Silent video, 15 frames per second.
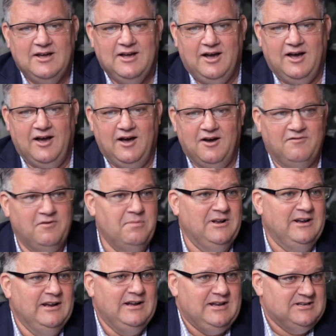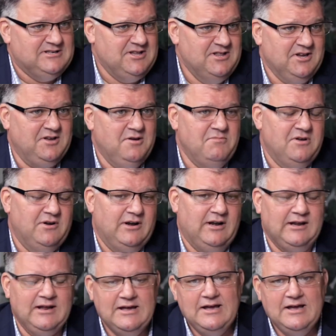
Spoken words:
of abilities in the community.